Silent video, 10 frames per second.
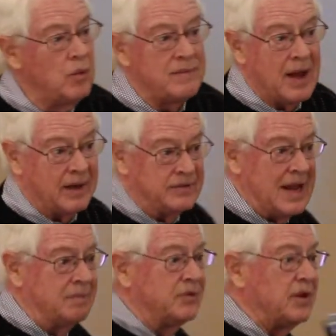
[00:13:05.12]
We've got
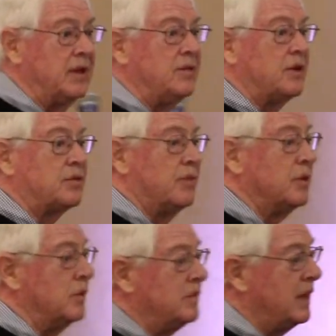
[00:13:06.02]
examples in this
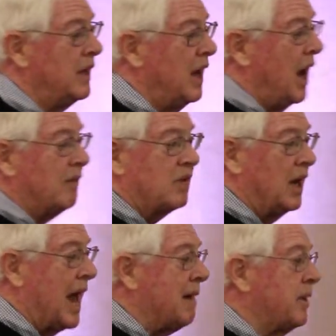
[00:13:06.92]
room of
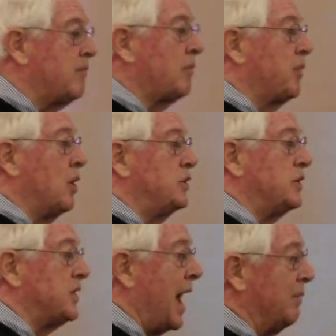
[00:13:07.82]
collaborative
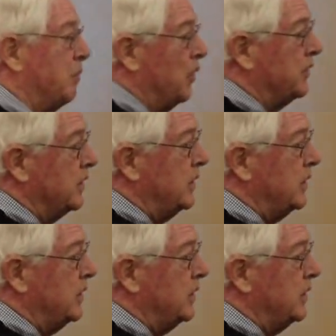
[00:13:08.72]
approaches at both the